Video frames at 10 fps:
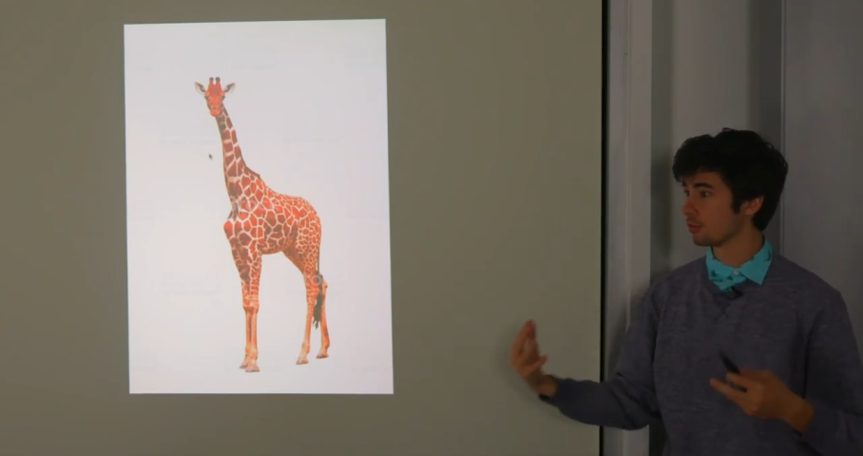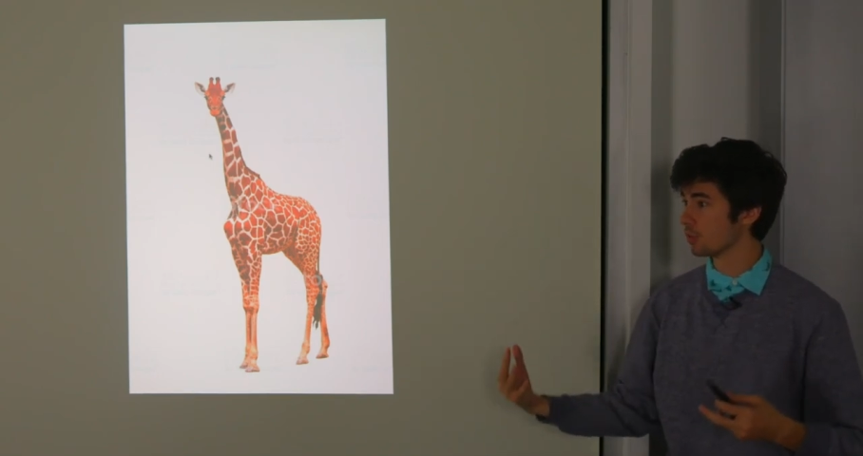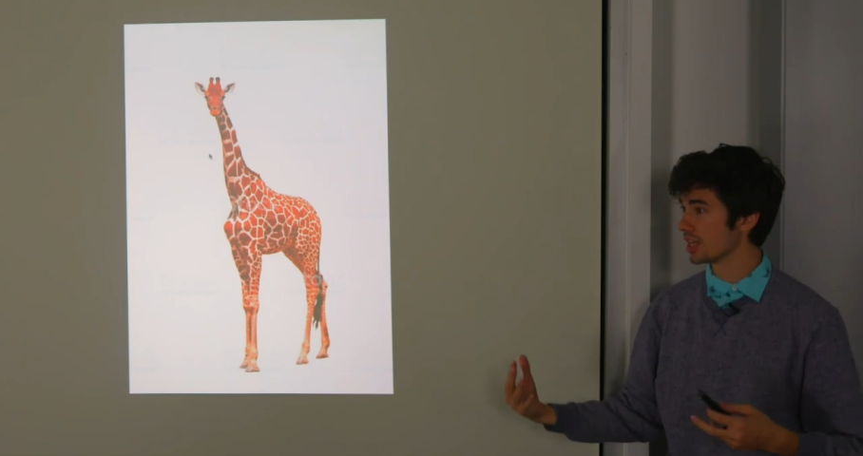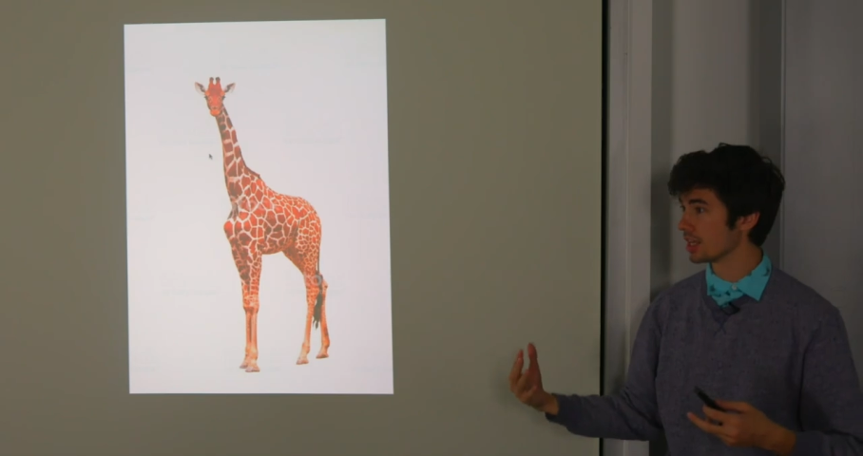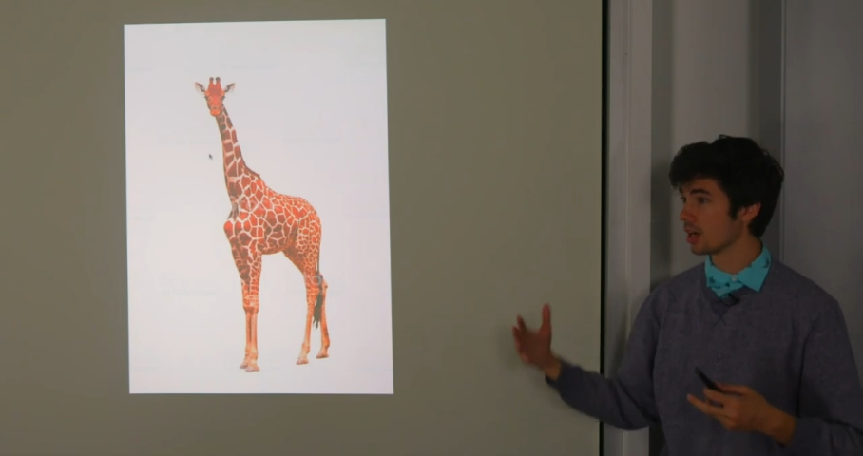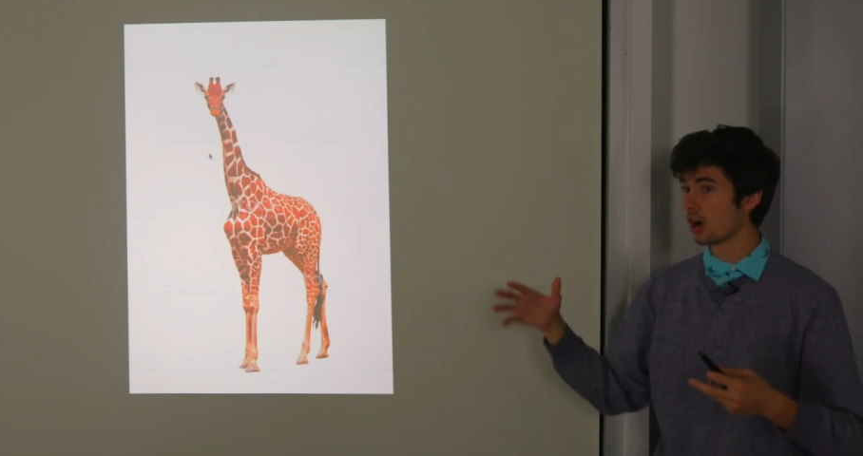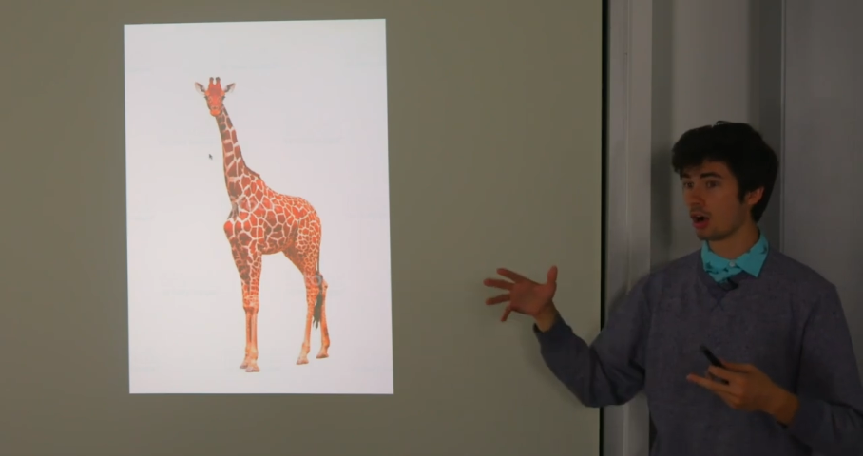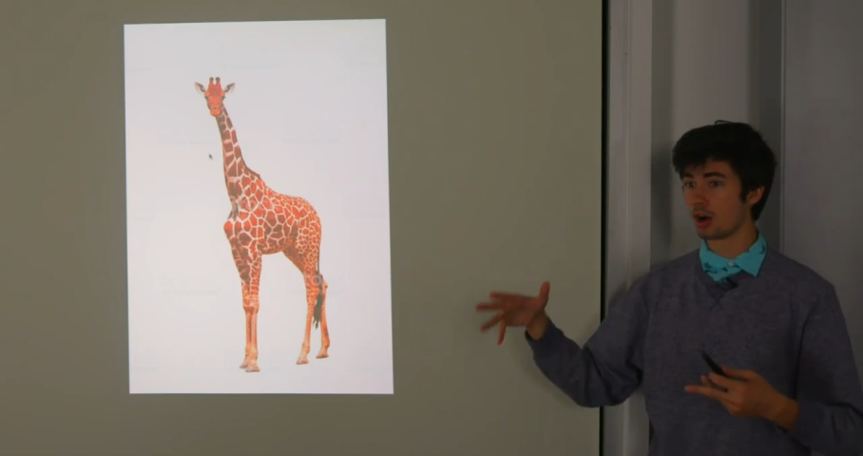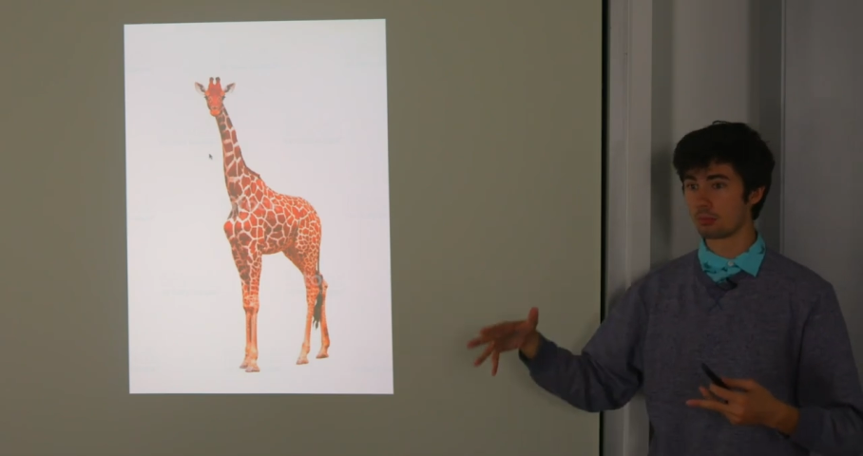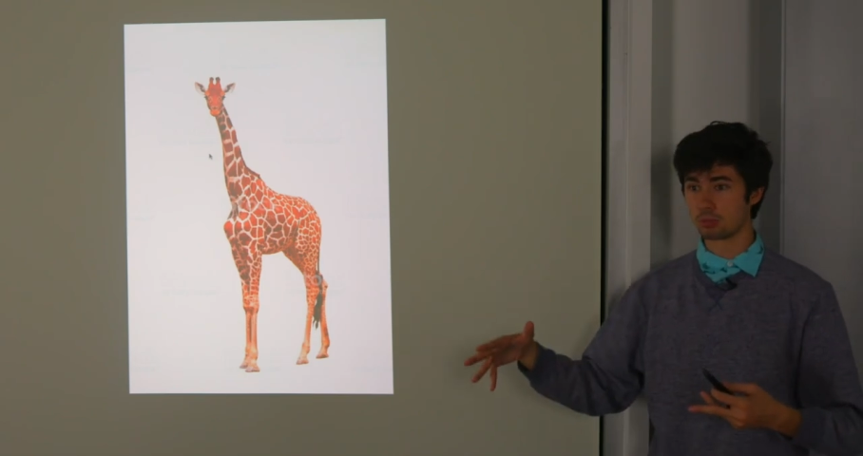We
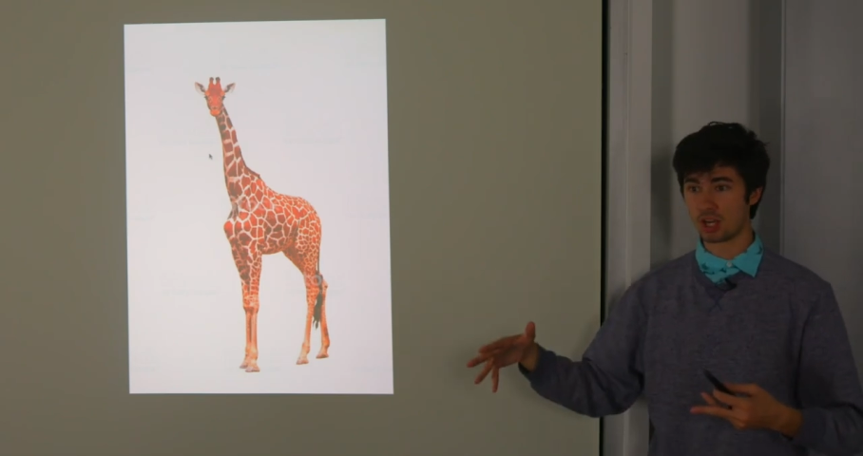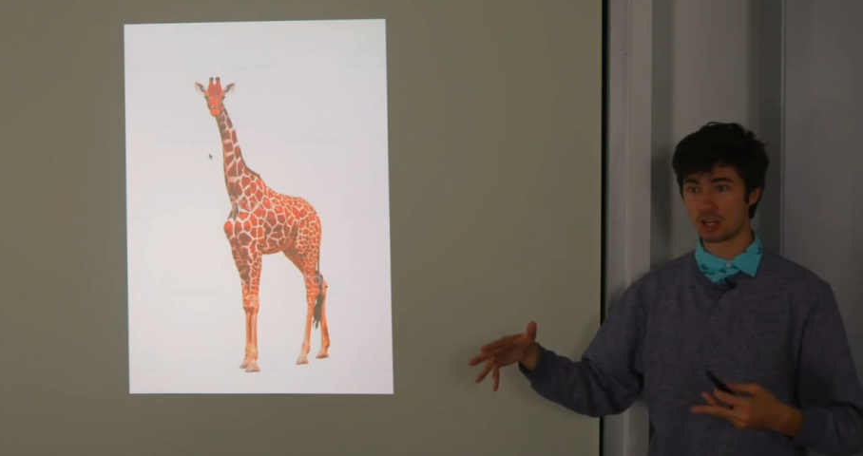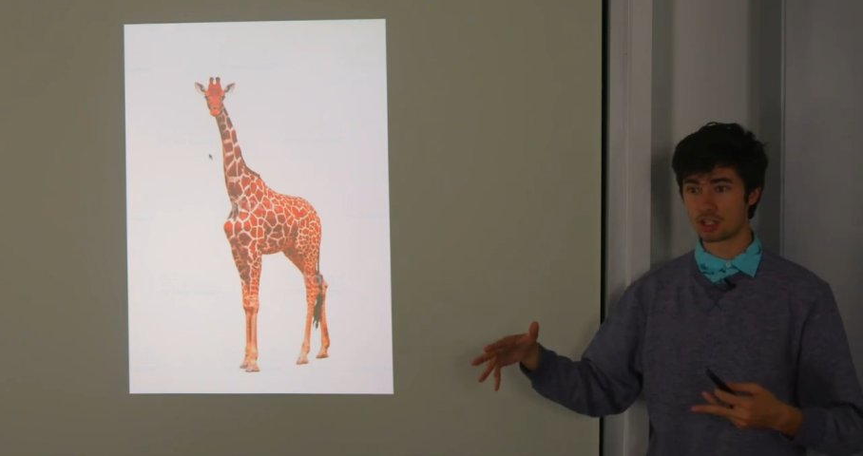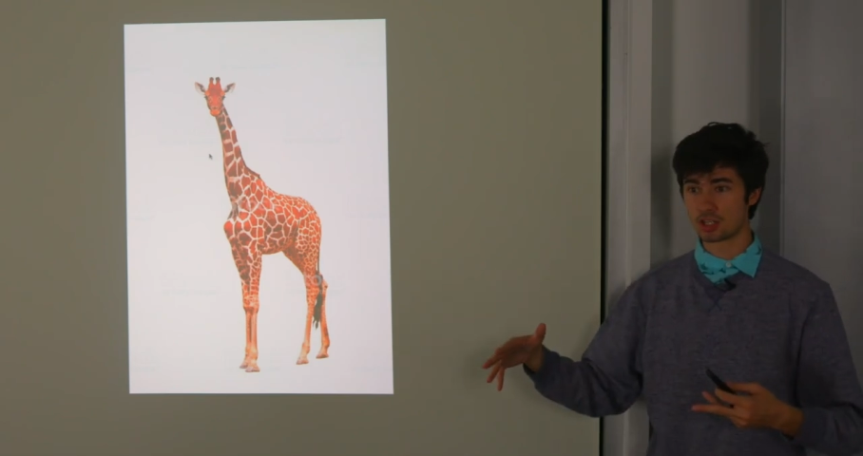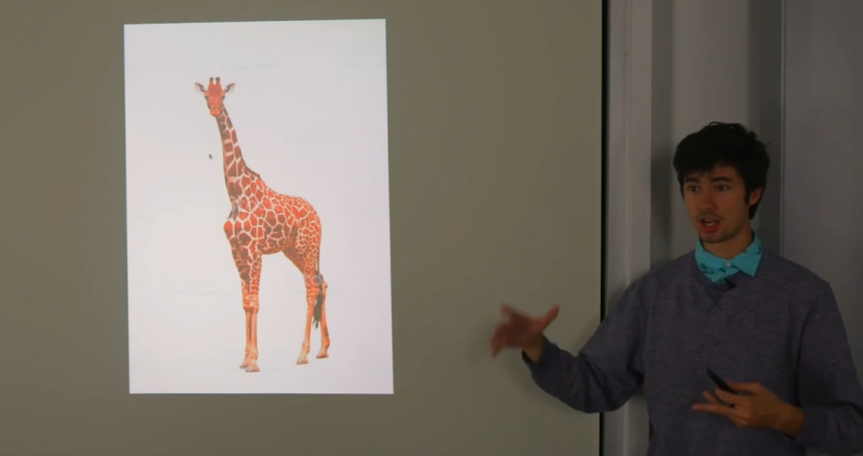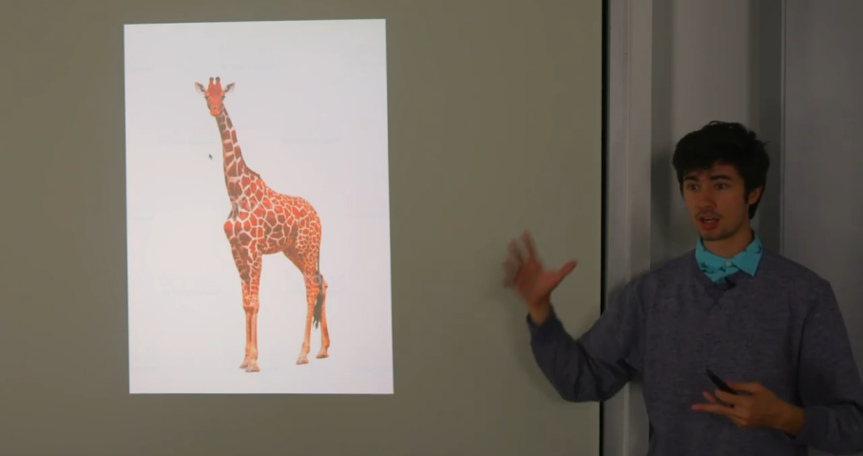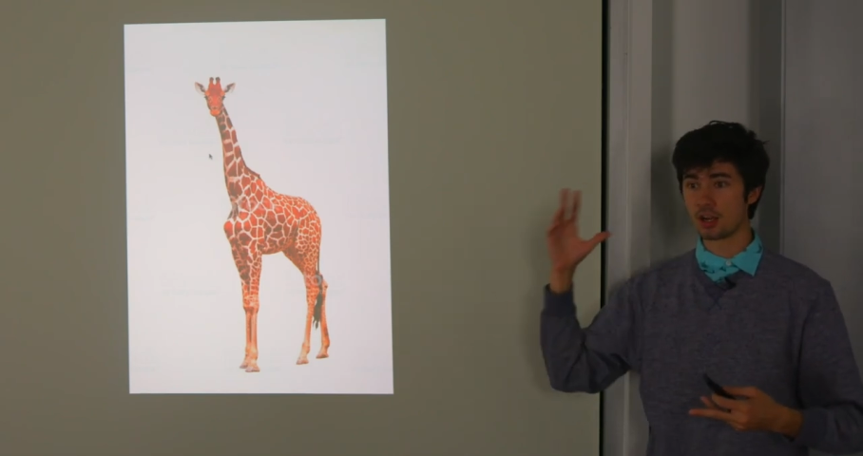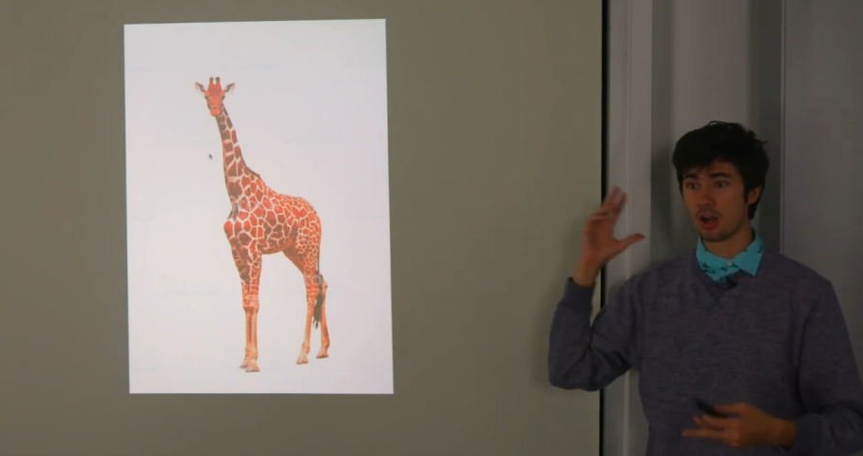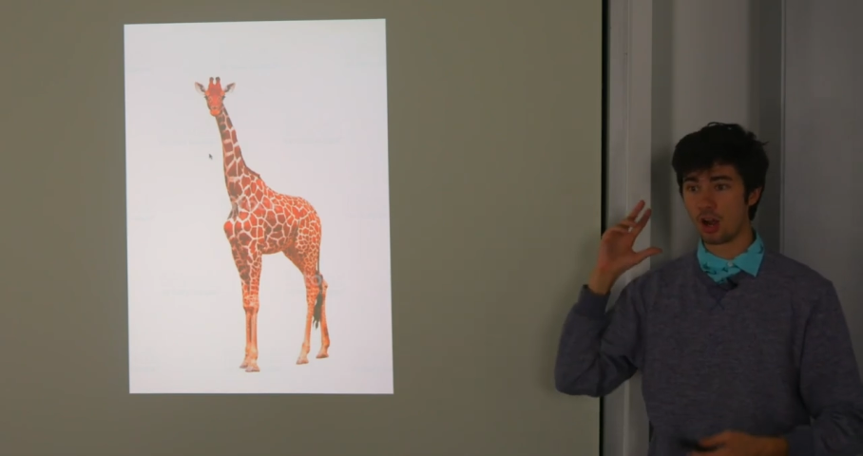are blockchain.